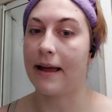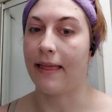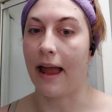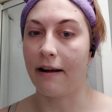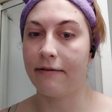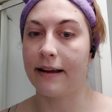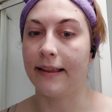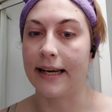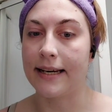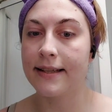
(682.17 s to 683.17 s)
life at
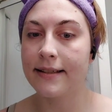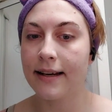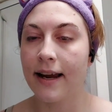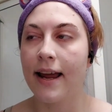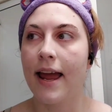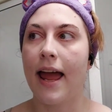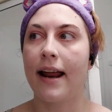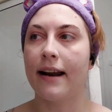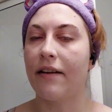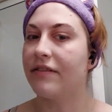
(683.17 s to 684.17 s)
least,
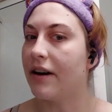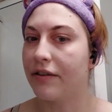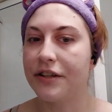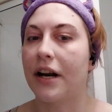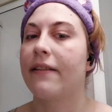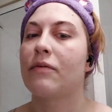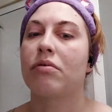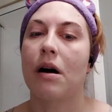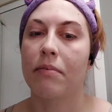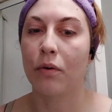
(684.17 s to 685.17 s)
and I've never done it the
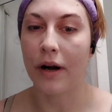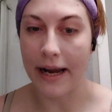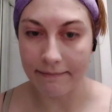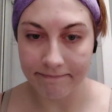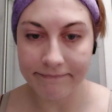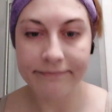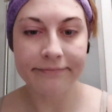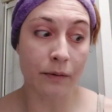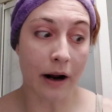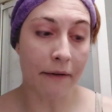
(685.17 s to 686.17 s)
proper way.
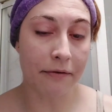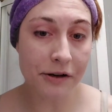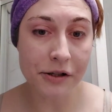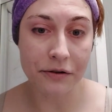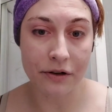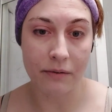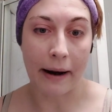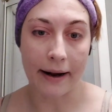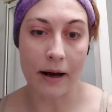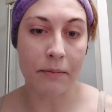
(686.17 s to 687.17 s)
So how I first used to do
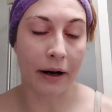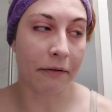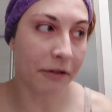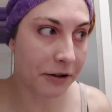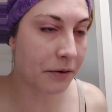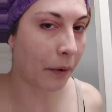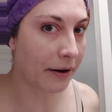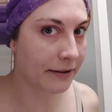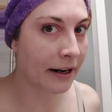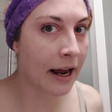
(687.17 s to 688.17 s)
makeup, when I first
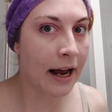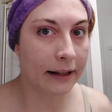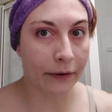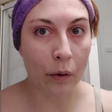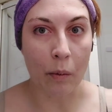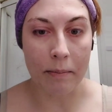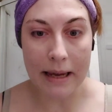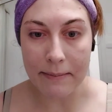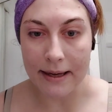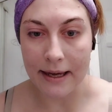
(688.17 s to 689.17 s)
was a little
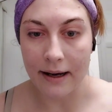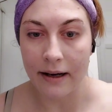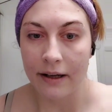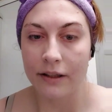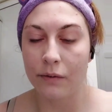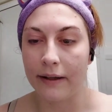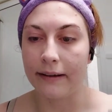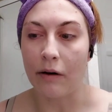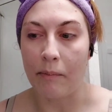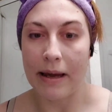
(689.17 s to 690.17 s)
baby, doing
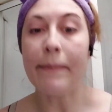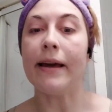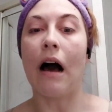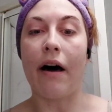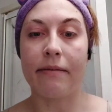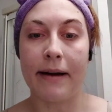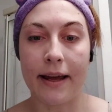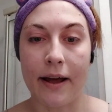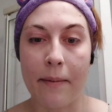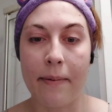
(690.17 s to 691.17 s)
little baby goth
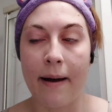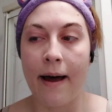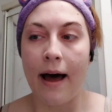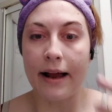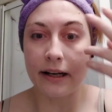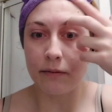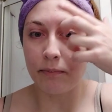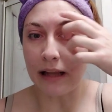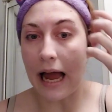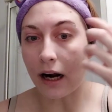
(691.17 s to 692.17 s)
makeup, I did
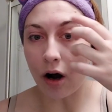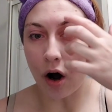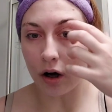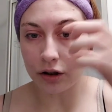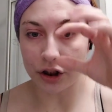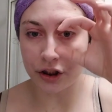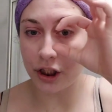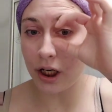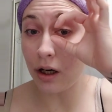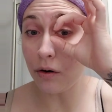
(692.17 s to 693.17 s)
black, just
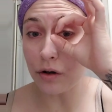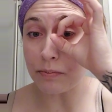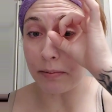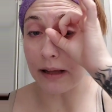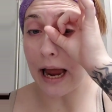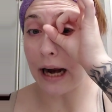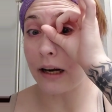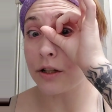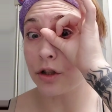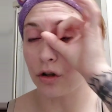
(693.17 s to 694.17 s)
huge black
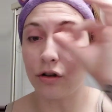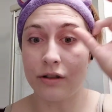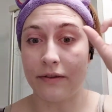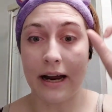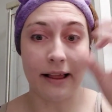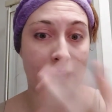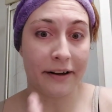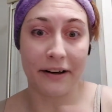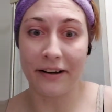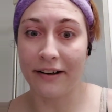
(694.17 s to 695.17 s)
circles of
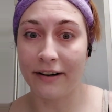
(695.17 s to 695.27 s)
eyeliner